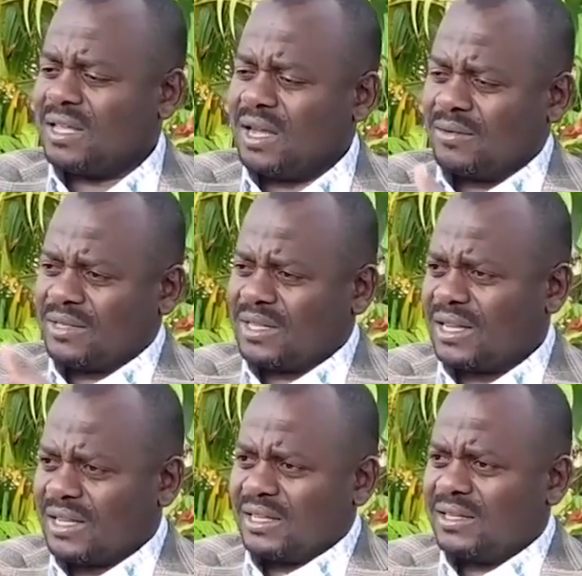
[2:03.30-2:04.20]
they have
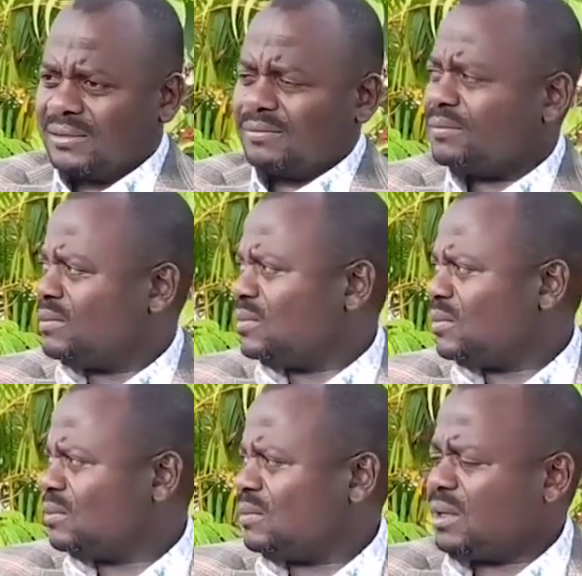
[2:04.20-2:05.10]
started,
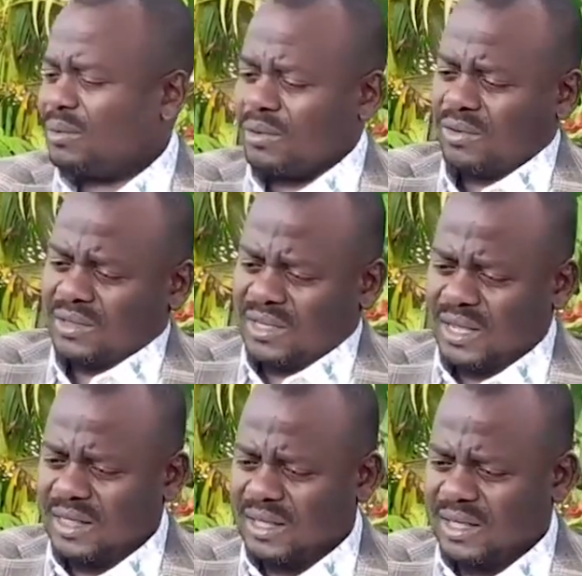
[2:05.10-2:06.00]
because
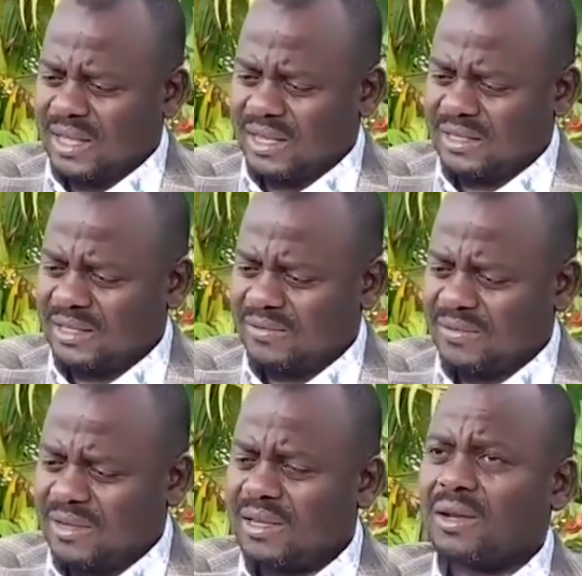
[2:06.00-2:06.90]
the other day I
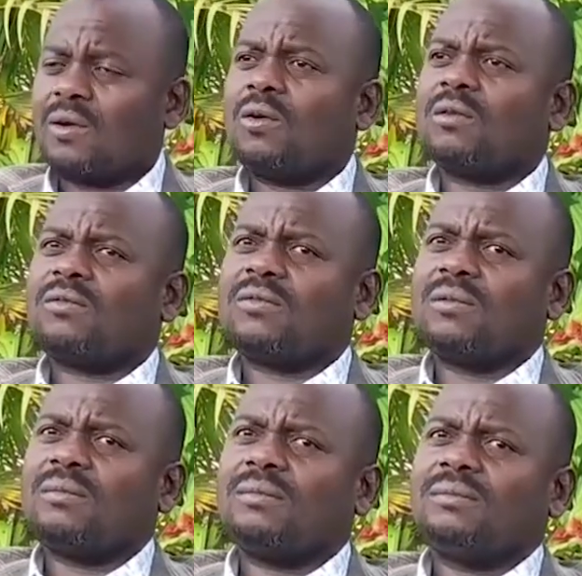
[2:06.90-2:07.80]
received a call
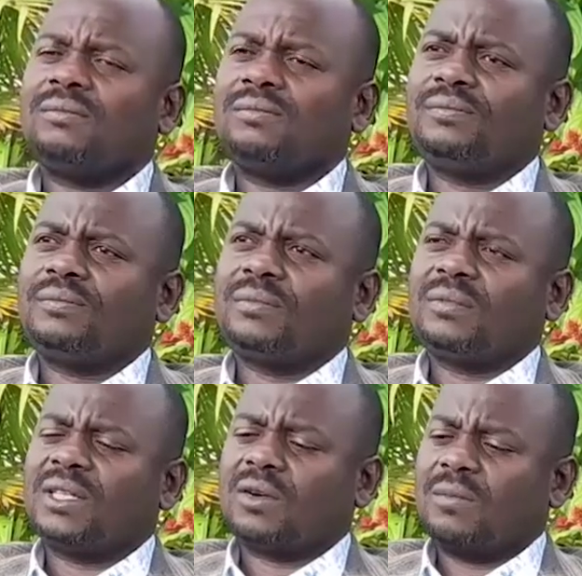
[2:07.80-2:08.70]
from
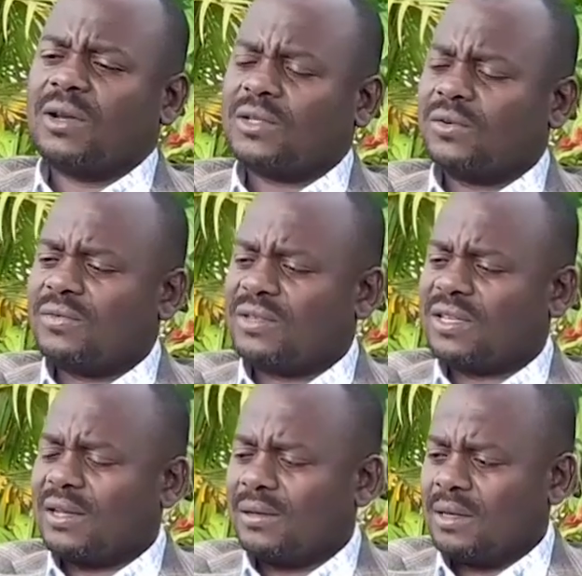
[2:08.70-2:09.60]
the commercial
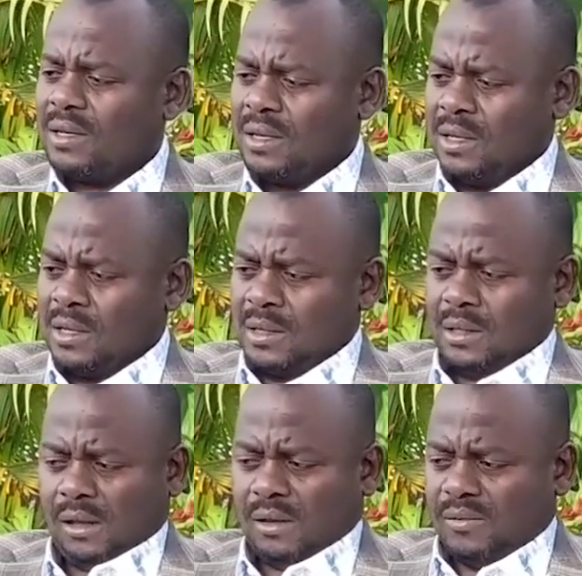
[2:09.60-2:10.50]
officer
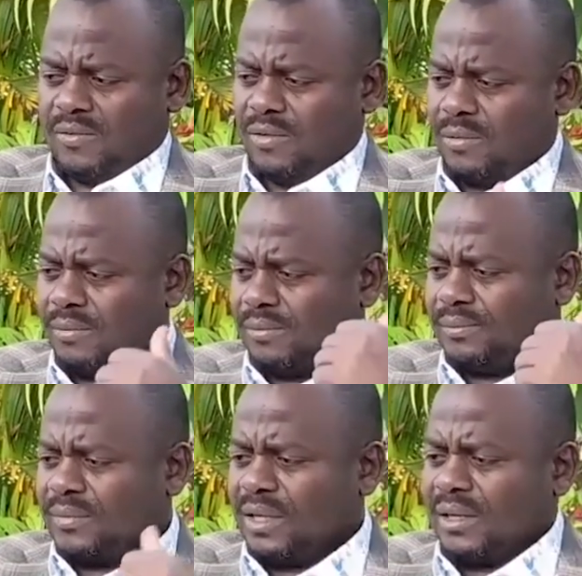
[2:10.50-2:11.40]
from
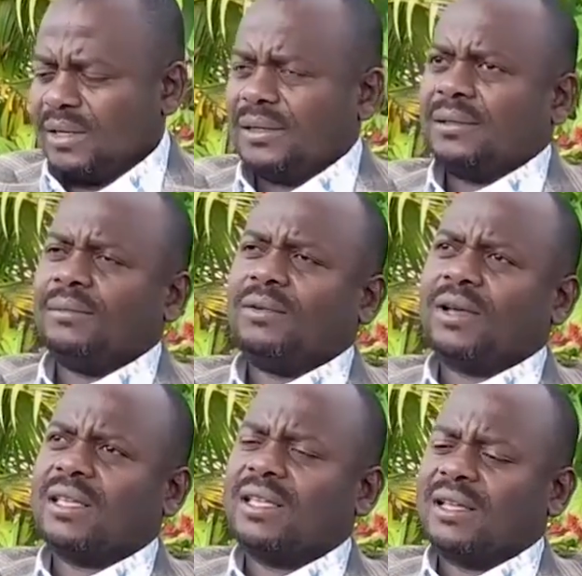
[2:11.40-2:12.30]
uh,
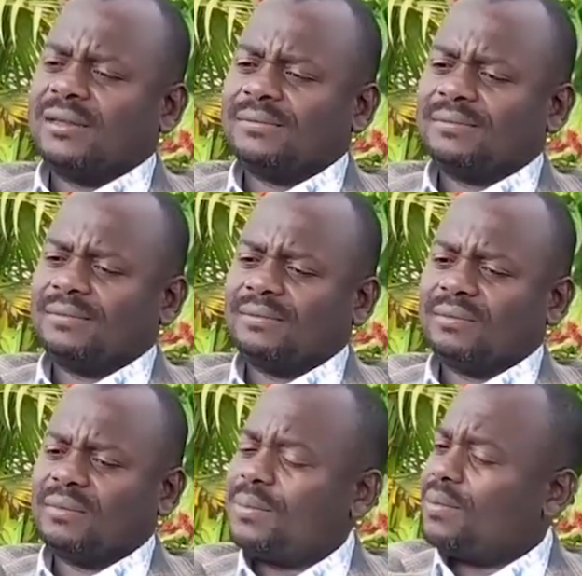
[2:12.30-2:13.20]
Bukedia.
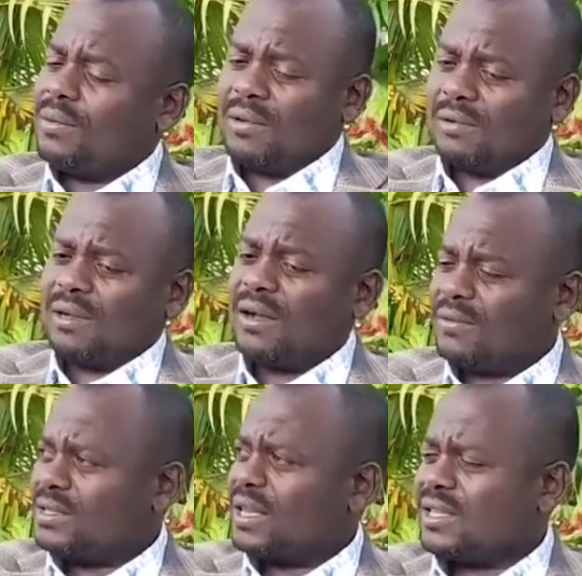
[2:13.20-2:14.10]
People
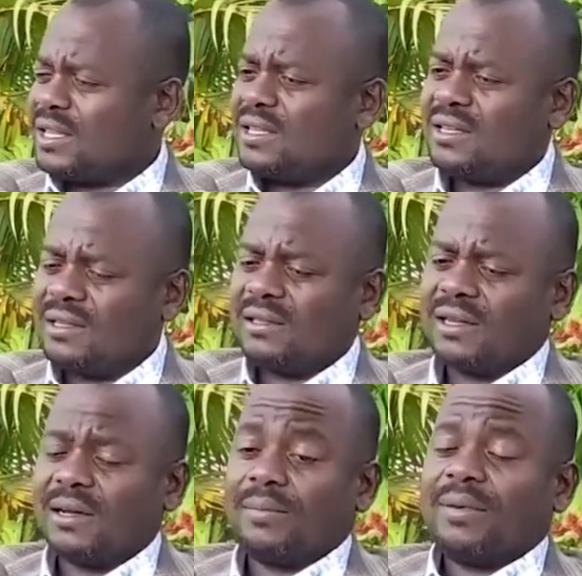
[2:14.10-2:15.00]
have started
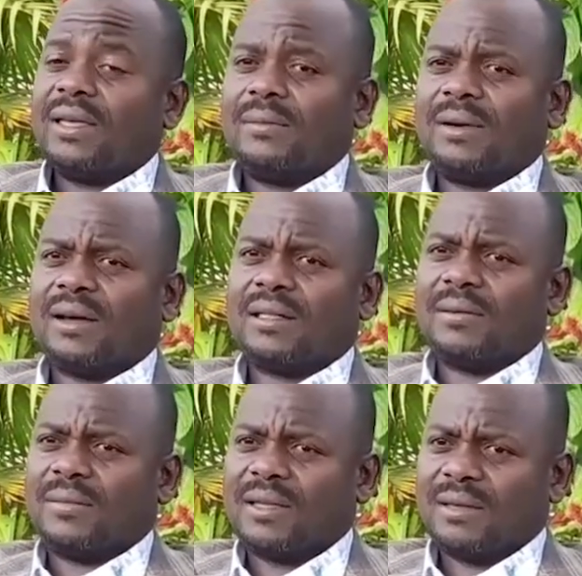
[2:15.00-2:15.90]
uh, paying back the
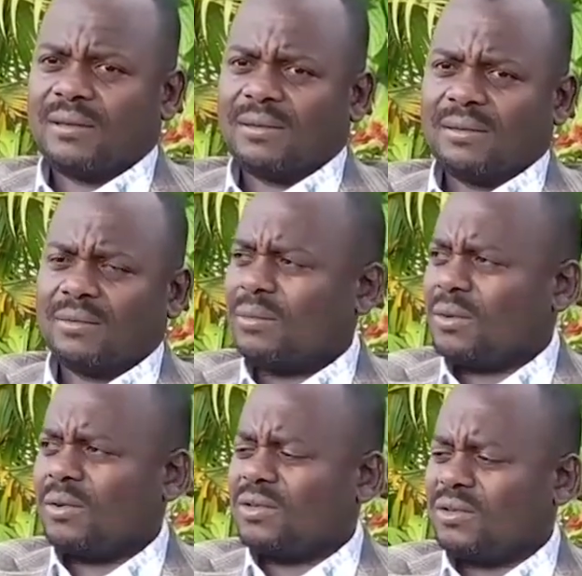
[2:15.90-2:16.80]
money.
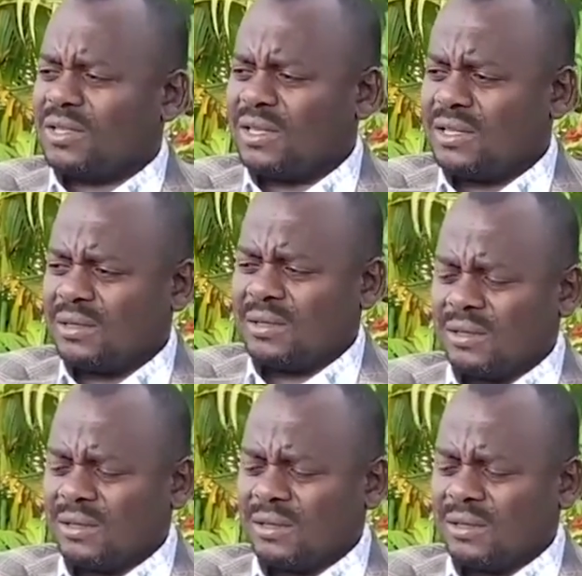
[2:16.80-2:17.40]
Because you see,